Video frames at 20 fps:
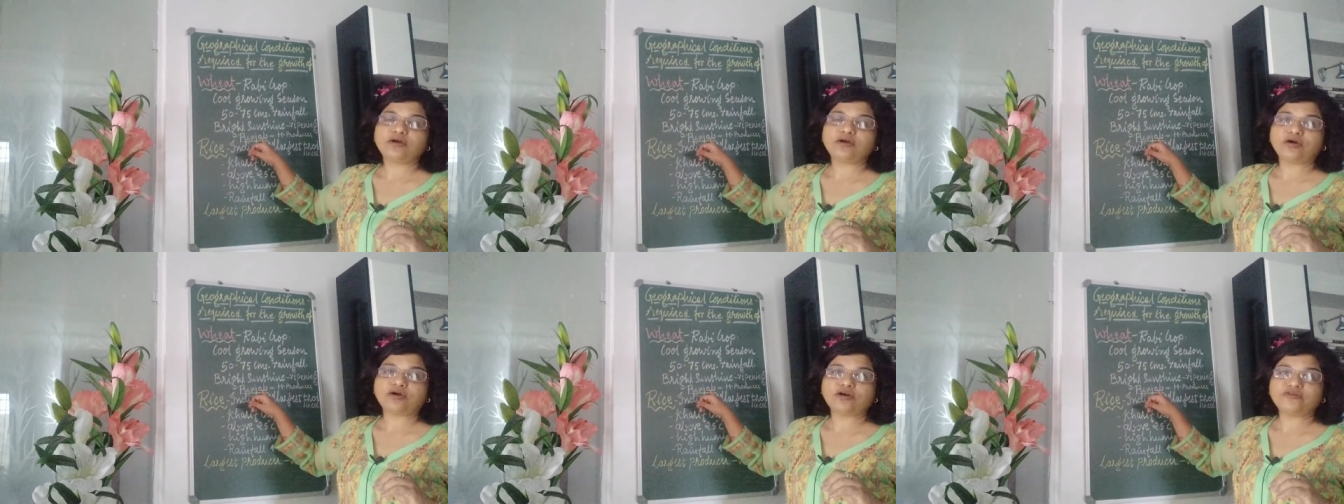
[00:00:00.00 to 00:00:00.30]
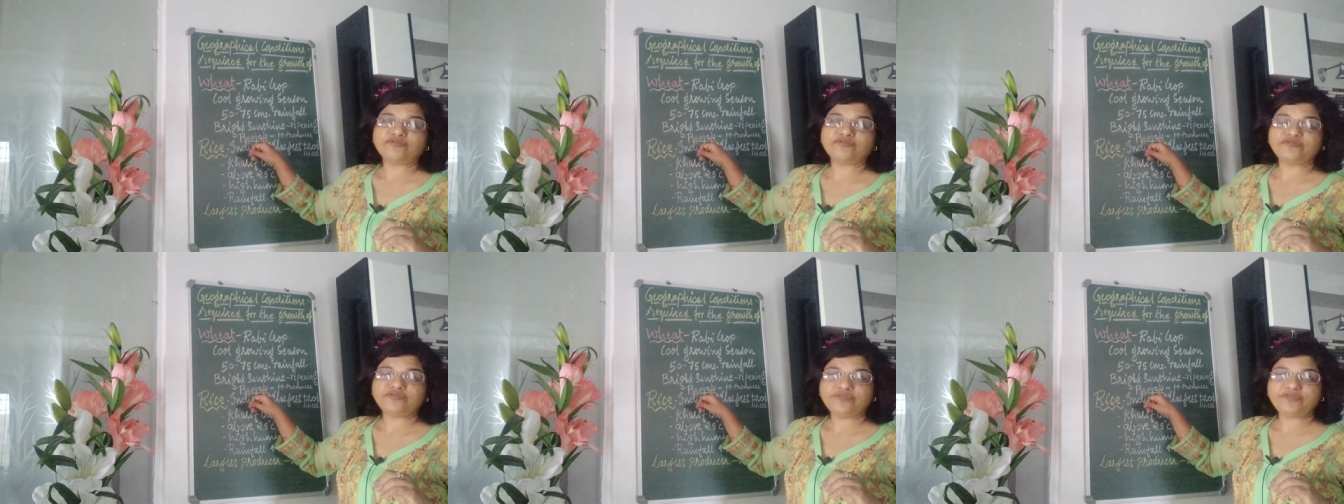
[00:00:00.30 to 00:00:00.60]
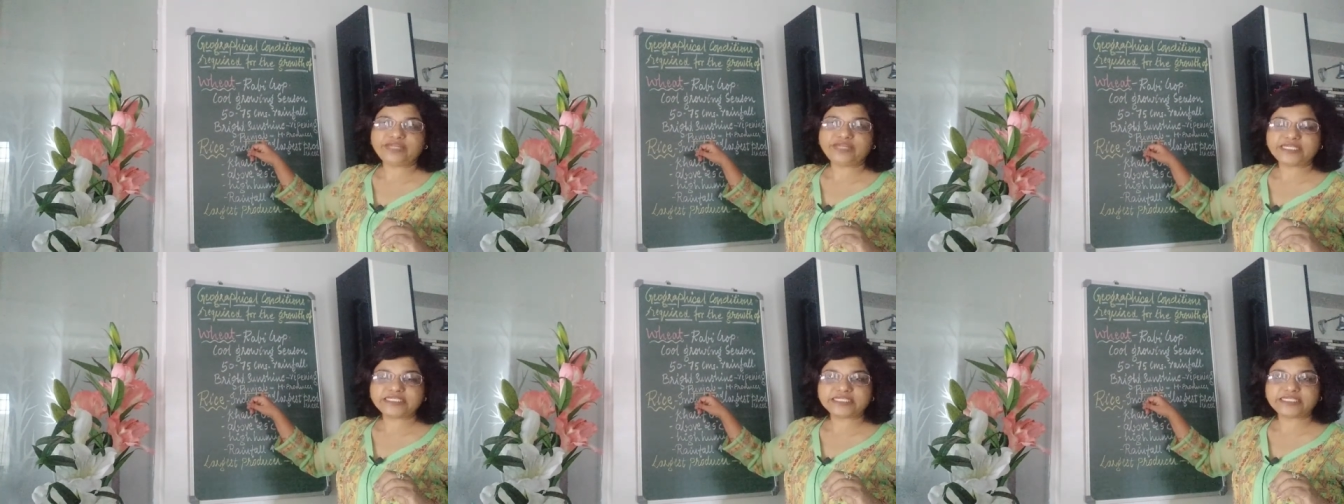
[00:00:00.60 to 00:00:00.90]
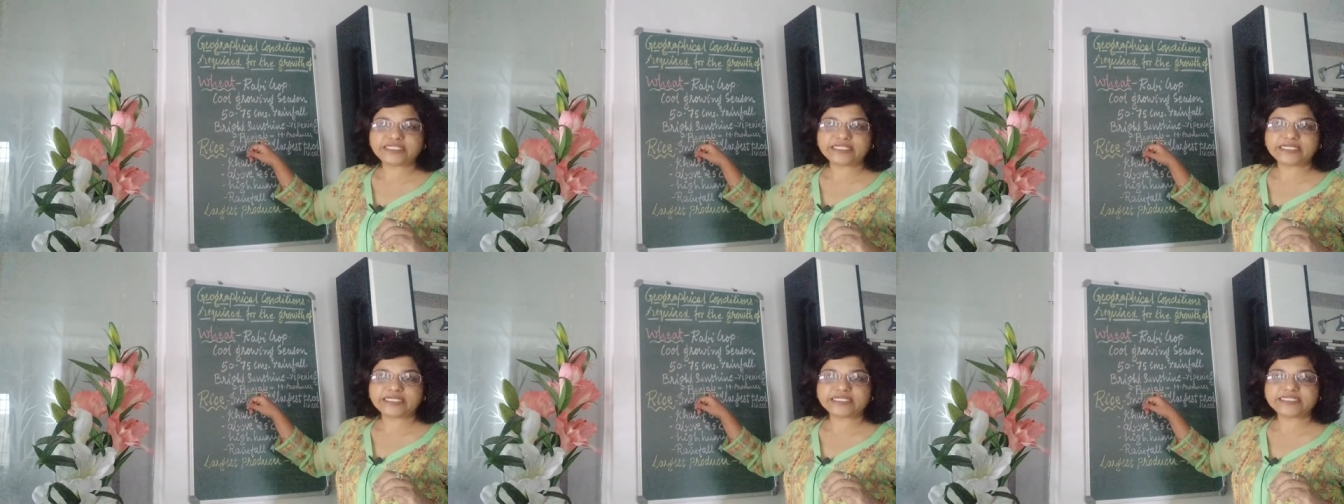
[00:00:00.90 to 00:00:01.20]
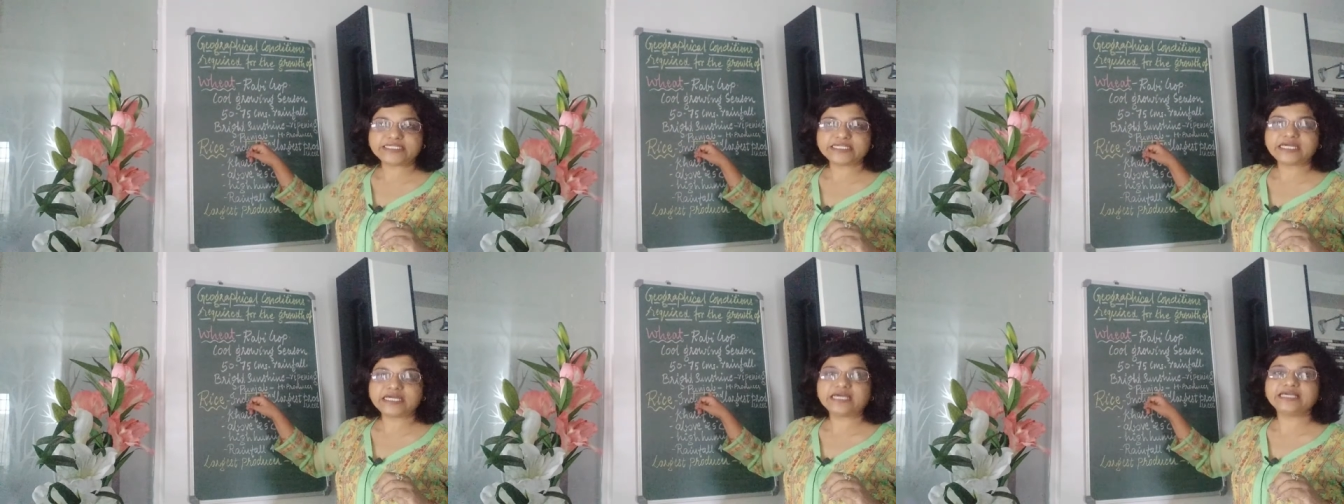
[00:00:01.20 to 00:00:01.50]
of wheat in
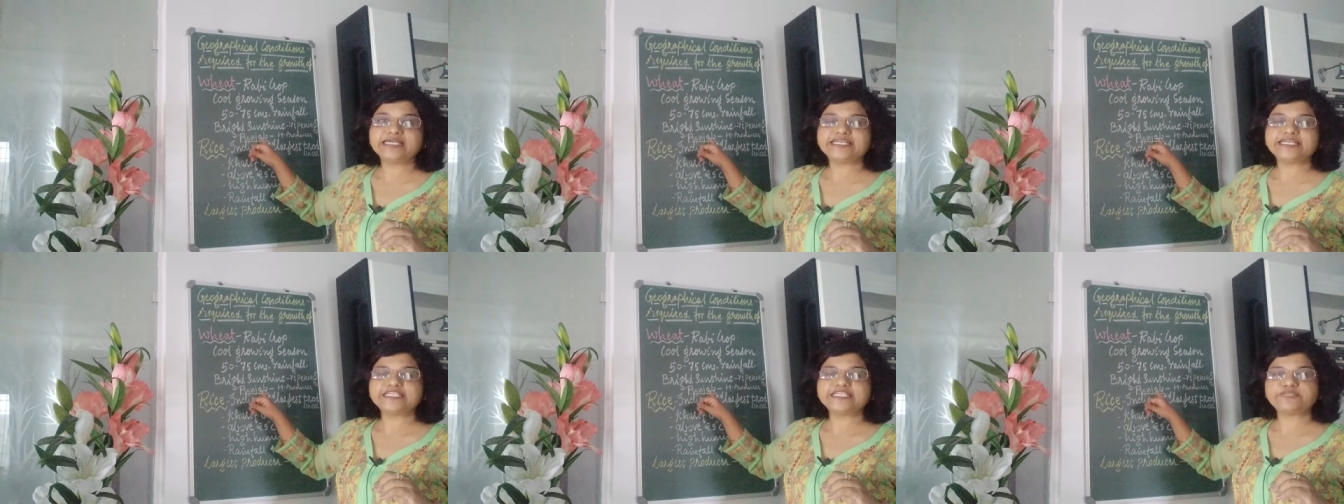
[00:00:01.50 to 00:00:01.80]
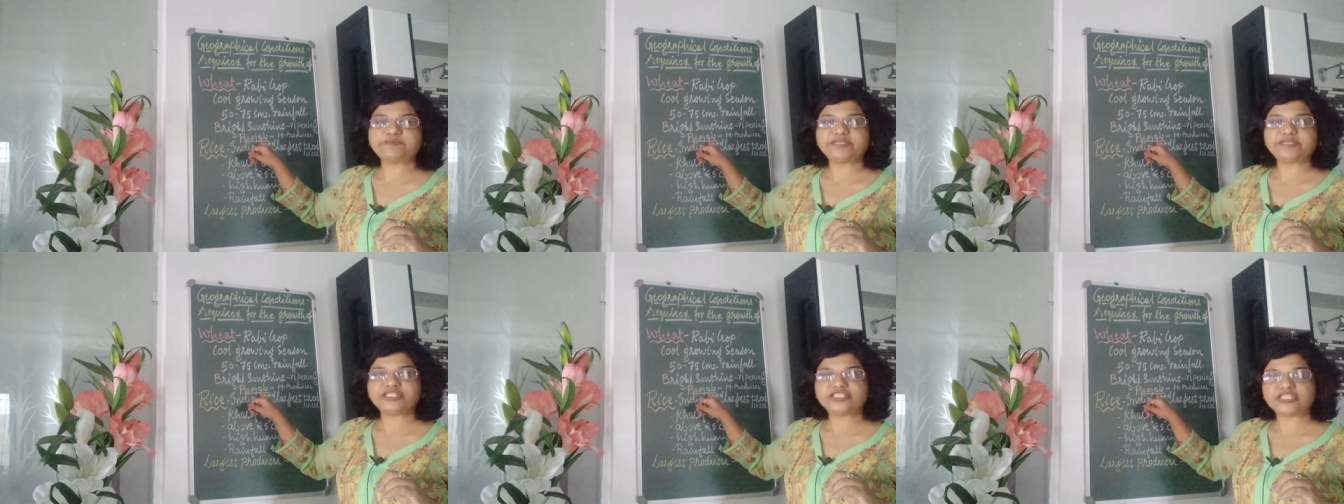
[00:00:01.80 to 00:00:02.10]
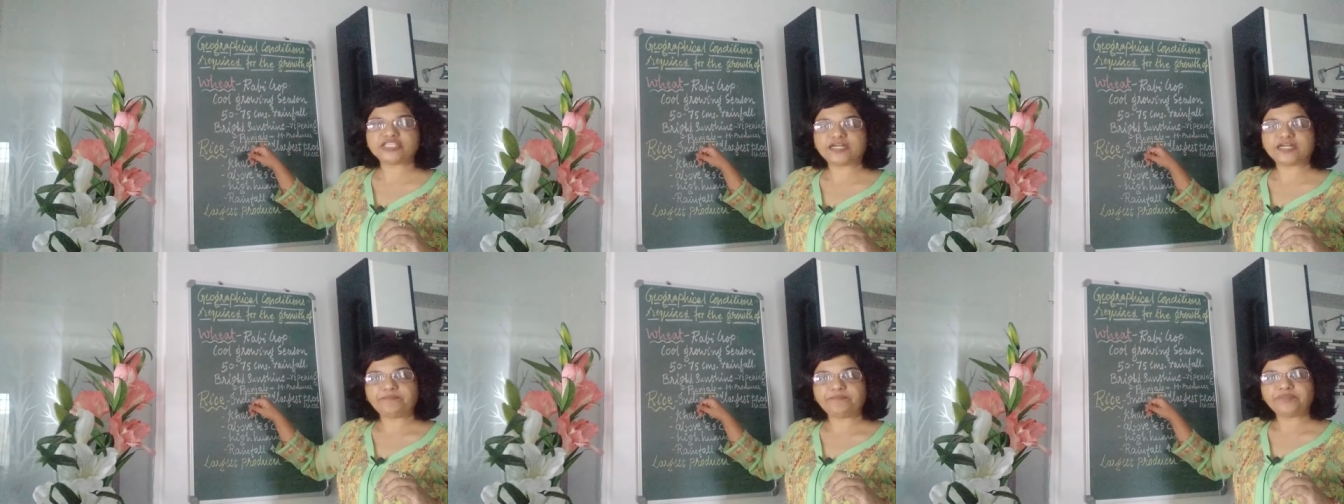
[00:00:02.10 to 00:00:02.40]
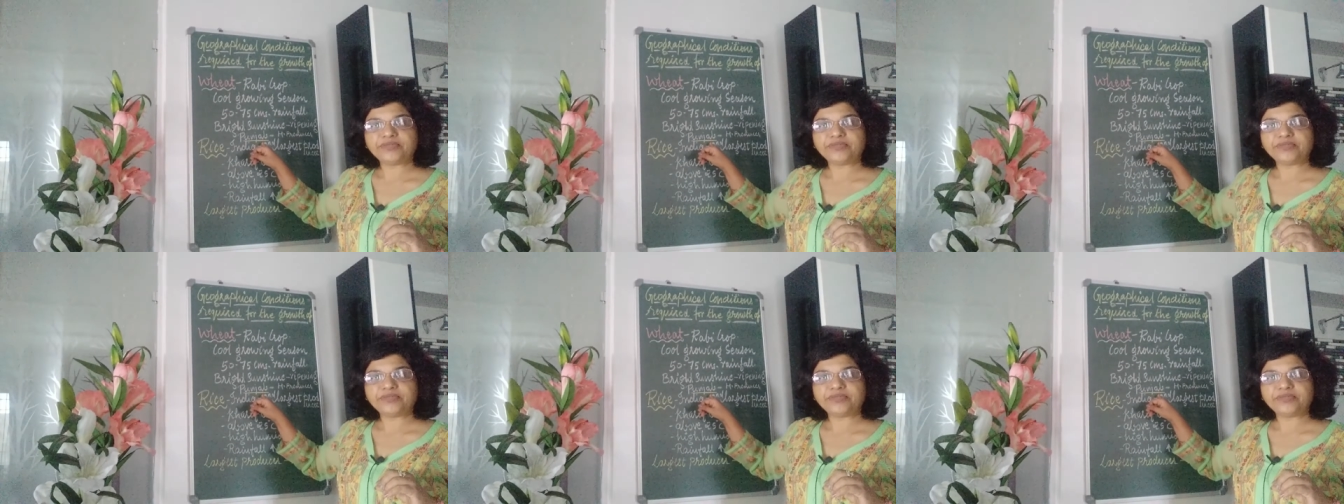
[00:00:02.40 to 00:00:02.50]
India is Punjab.